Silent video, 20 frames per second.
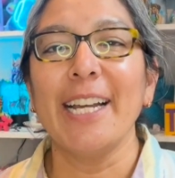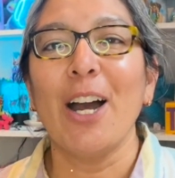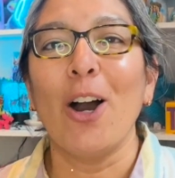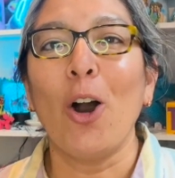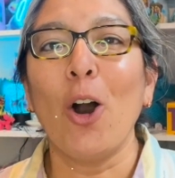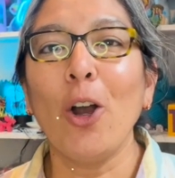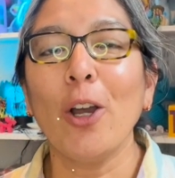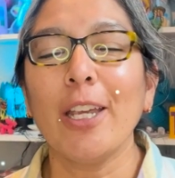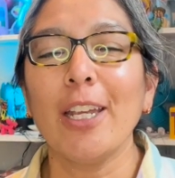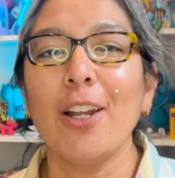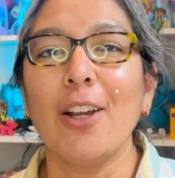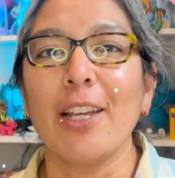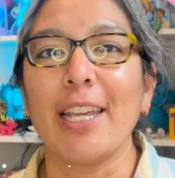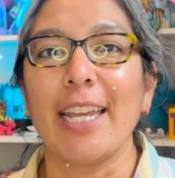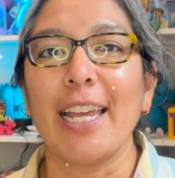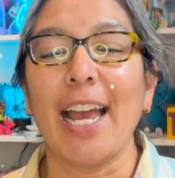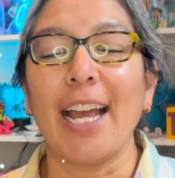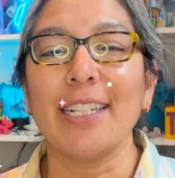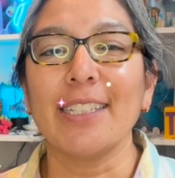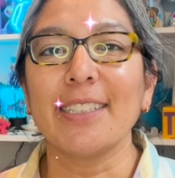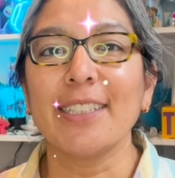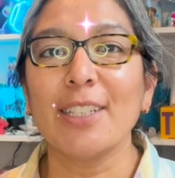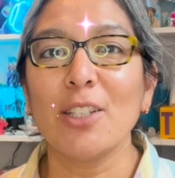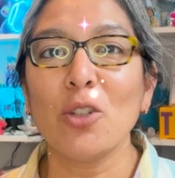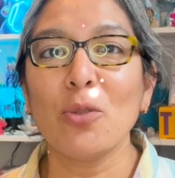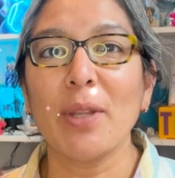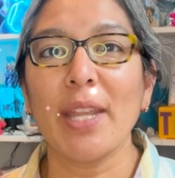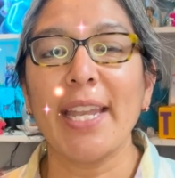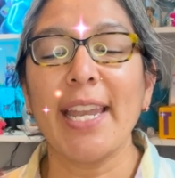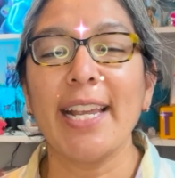Okie dokie, I'll see you
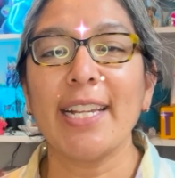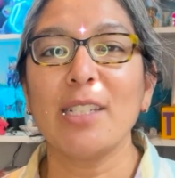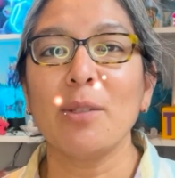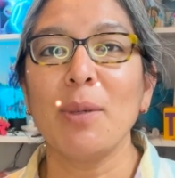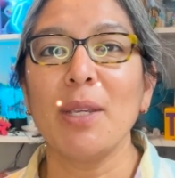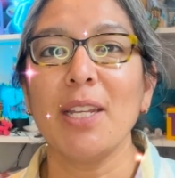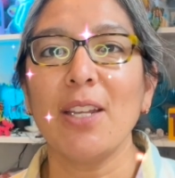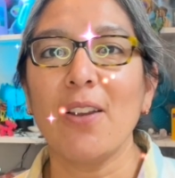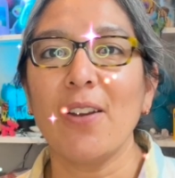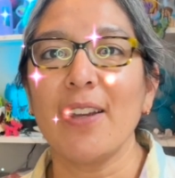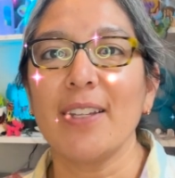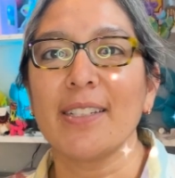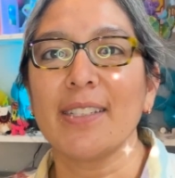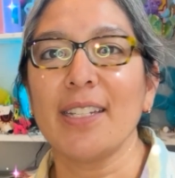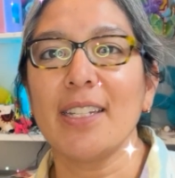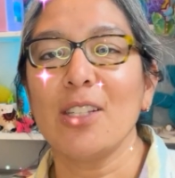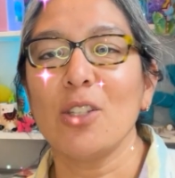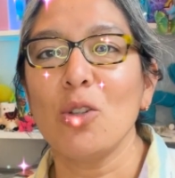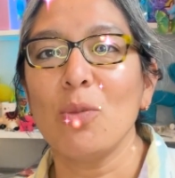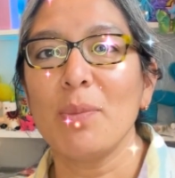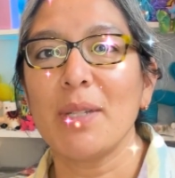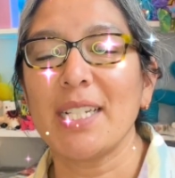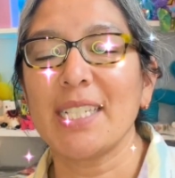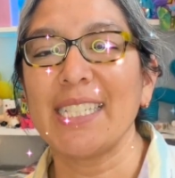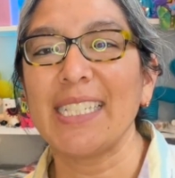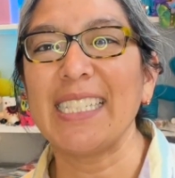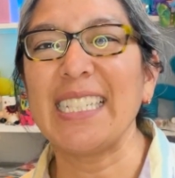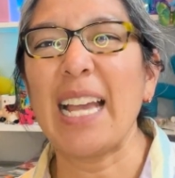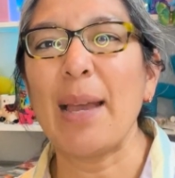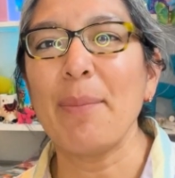on the next video. Stay tuned because
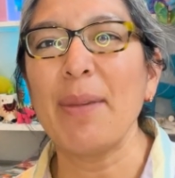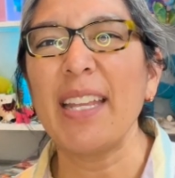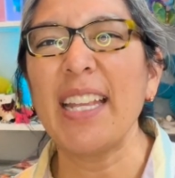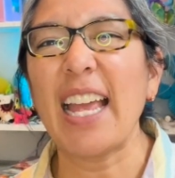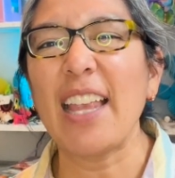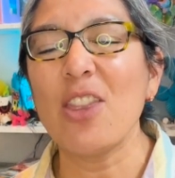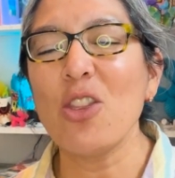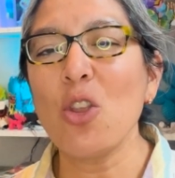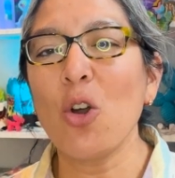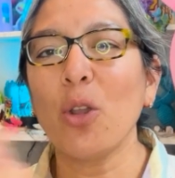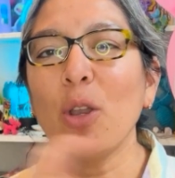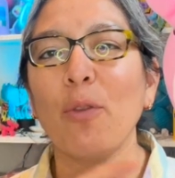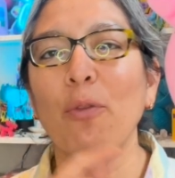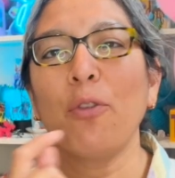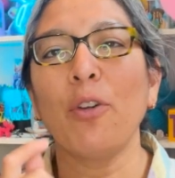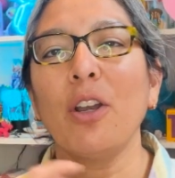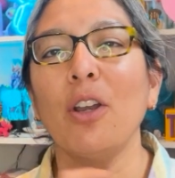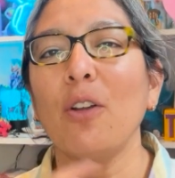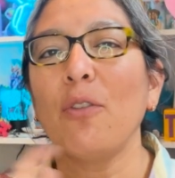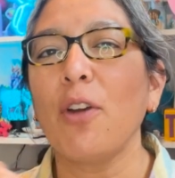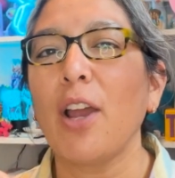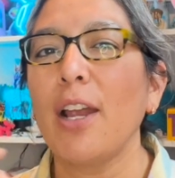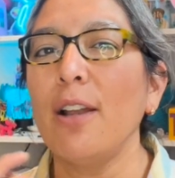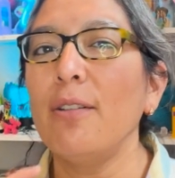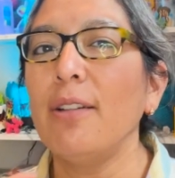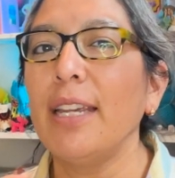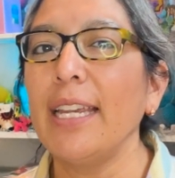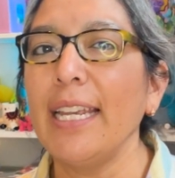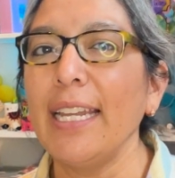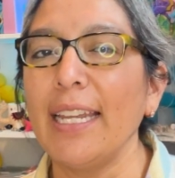it's coming another friend of
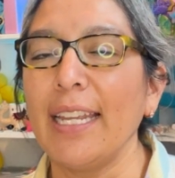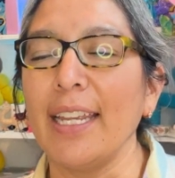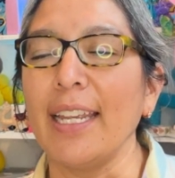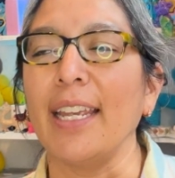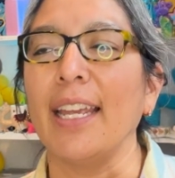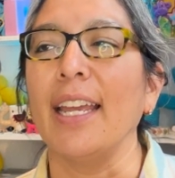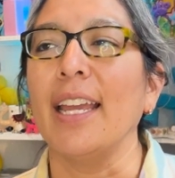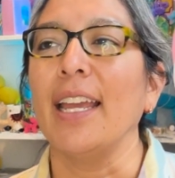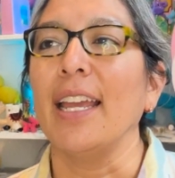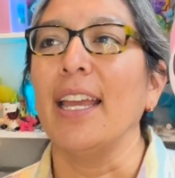Hello Kitty.